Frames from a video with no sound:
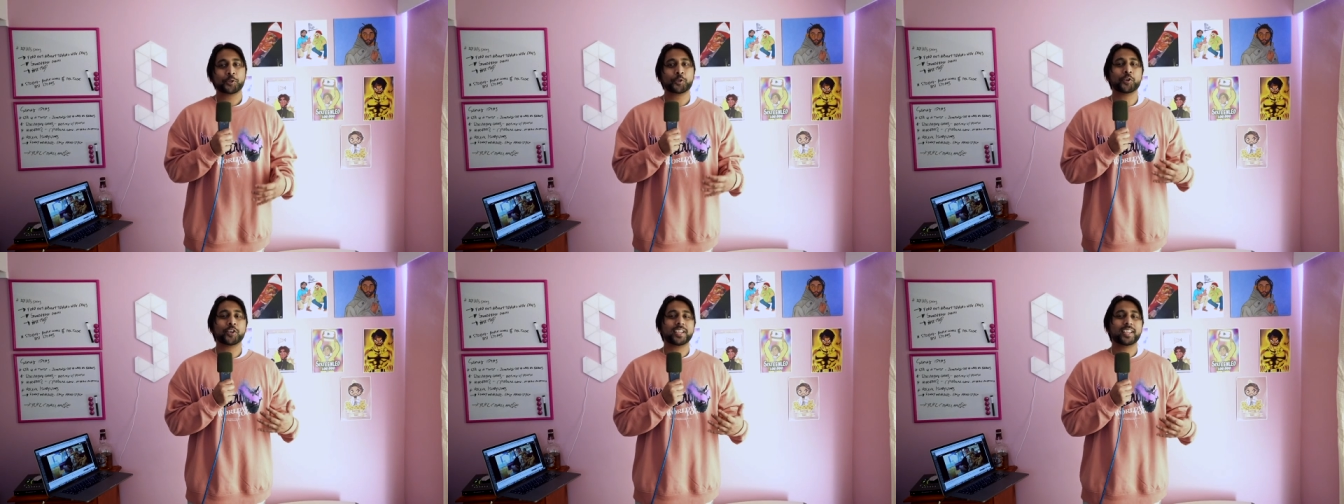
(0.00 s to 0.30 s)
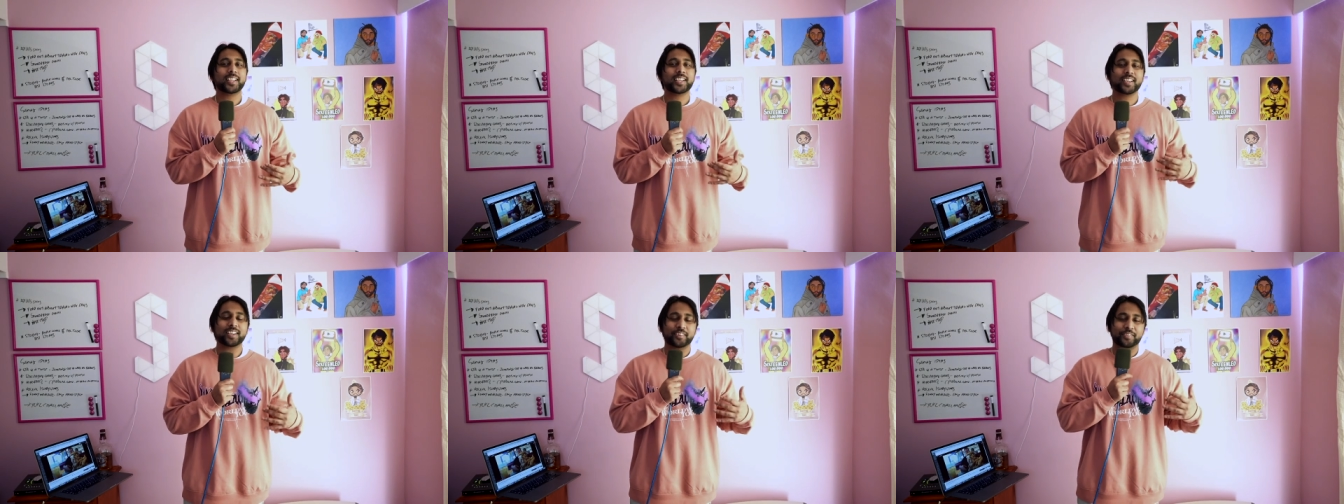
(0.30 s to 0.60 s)
you're
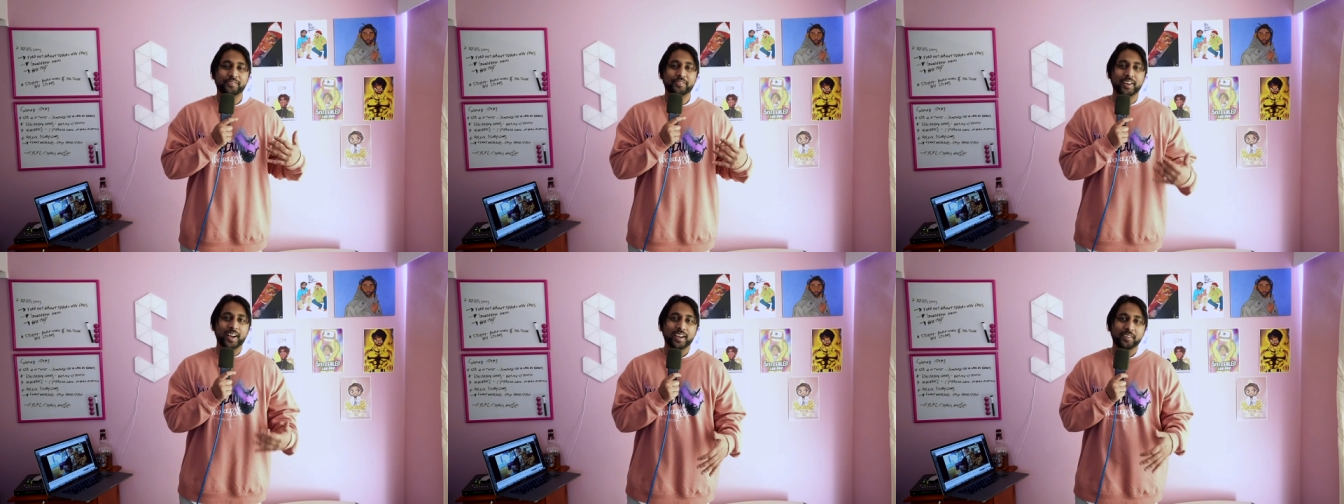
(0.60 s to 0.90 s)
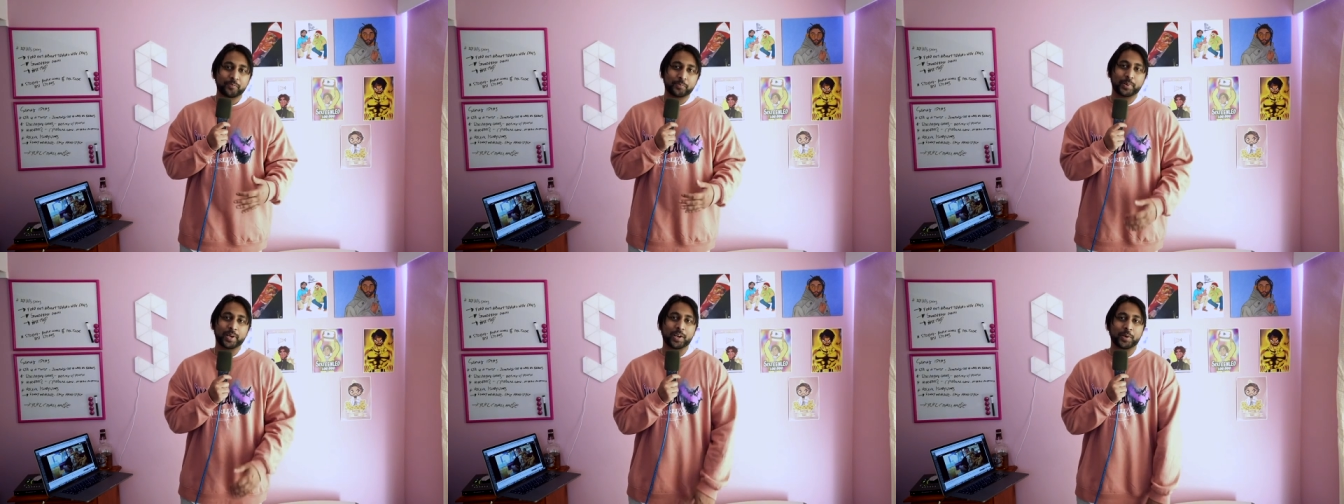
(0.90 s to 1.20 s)
eating a
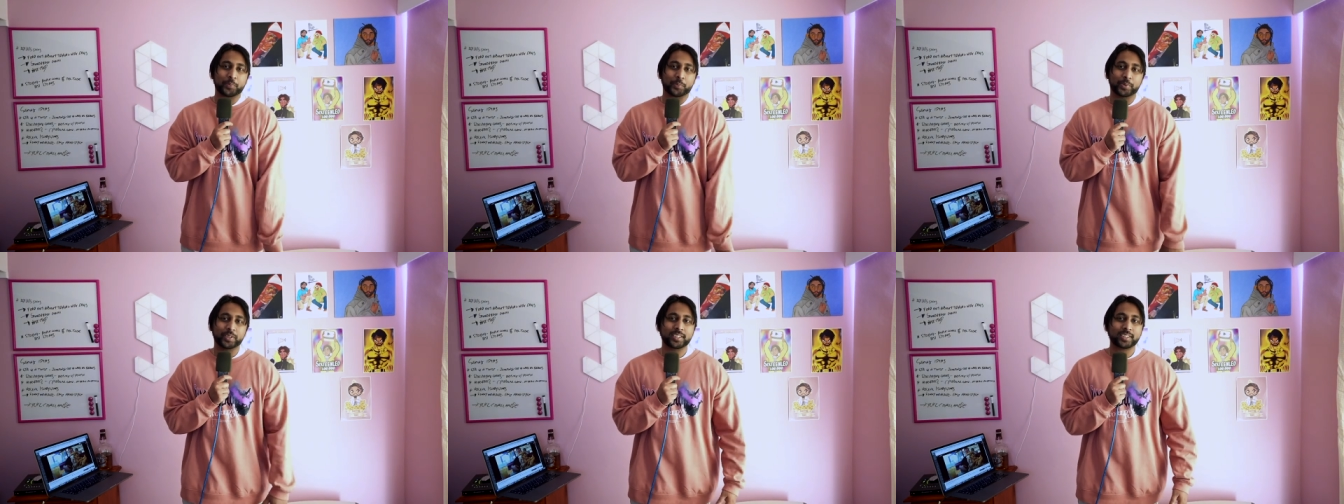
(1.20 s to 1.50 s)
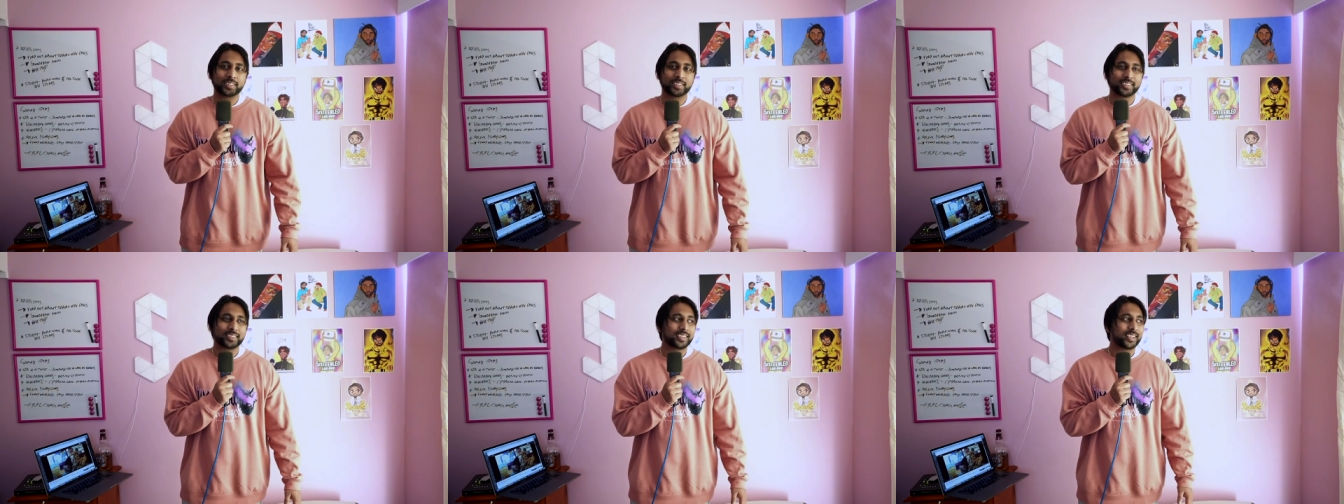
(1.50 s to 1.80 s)
five pound
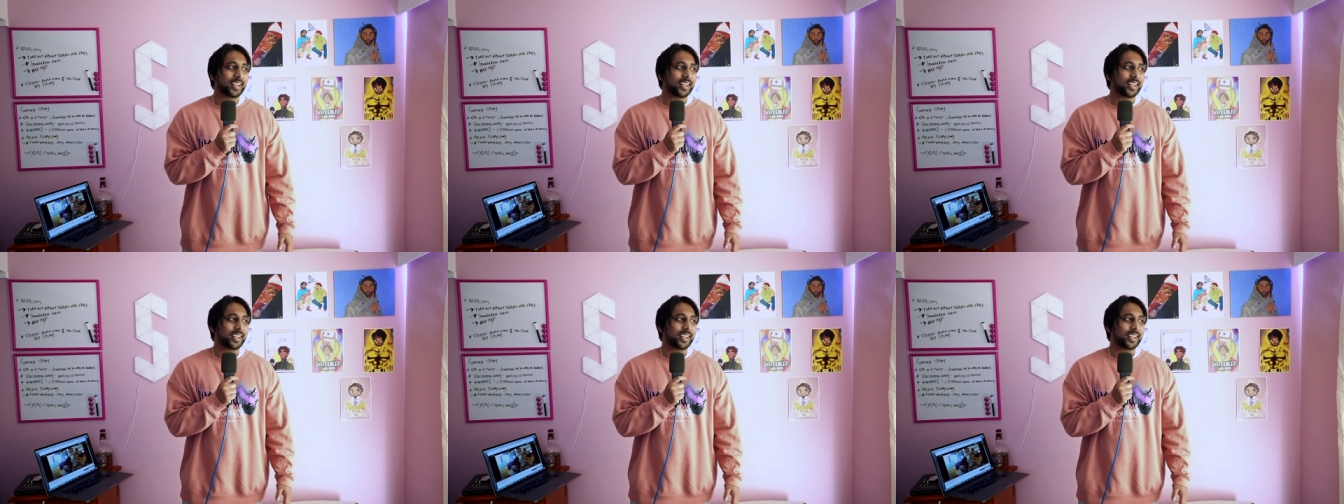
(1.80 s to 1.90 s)
burger